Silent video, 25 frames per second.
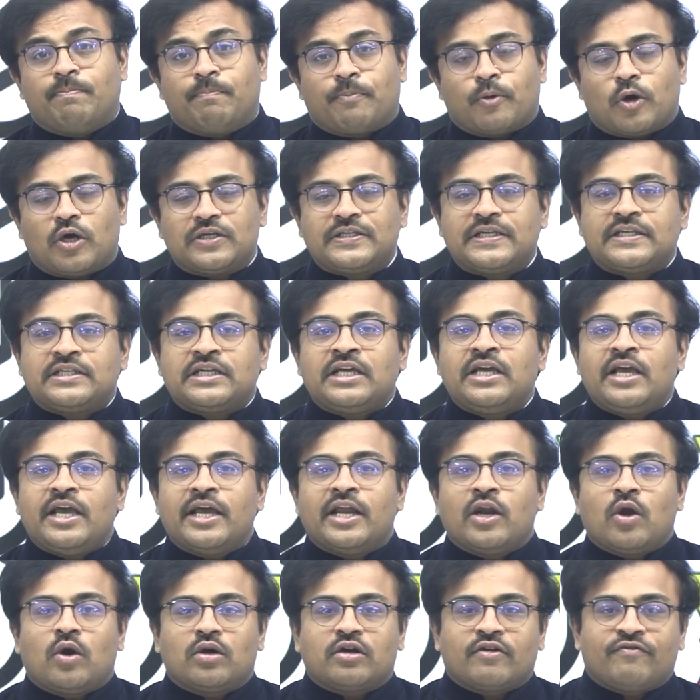processing
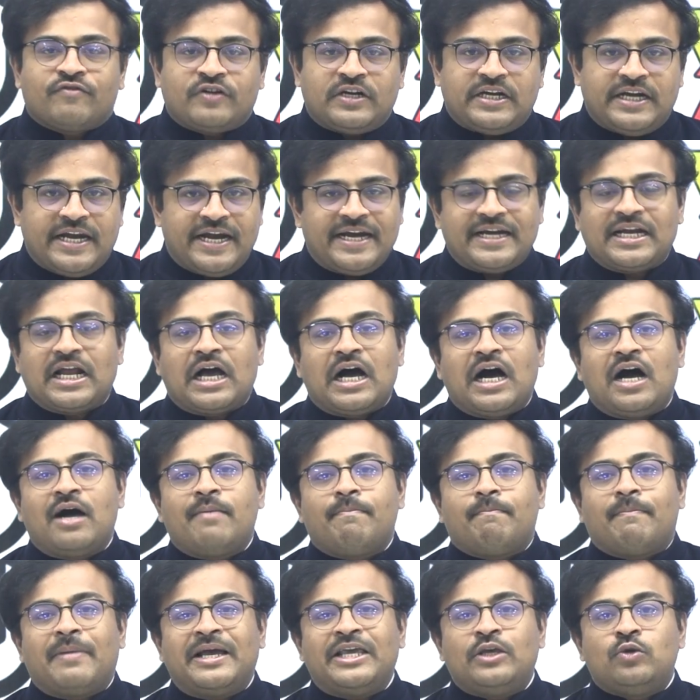a lot of data
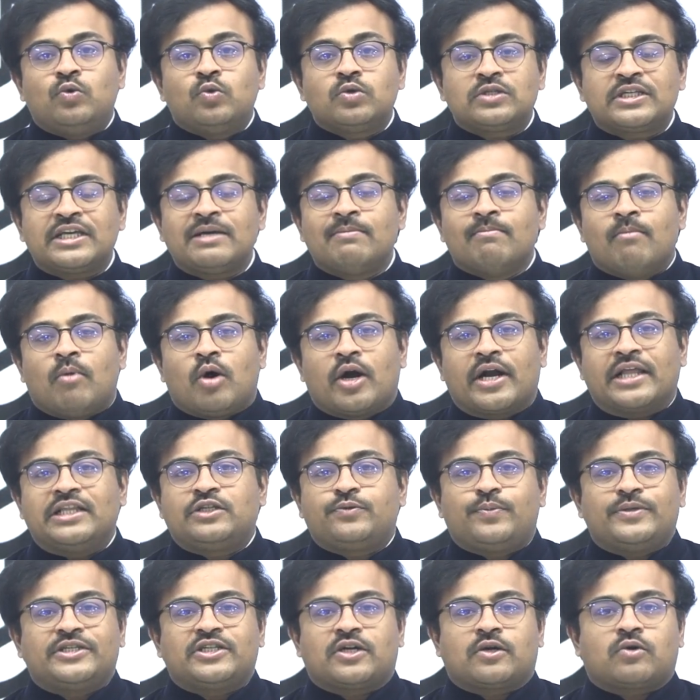by using
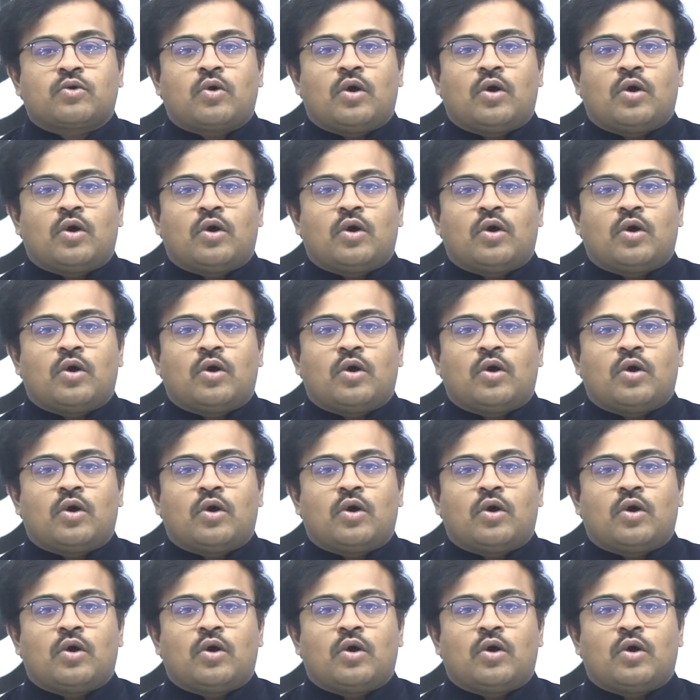models which are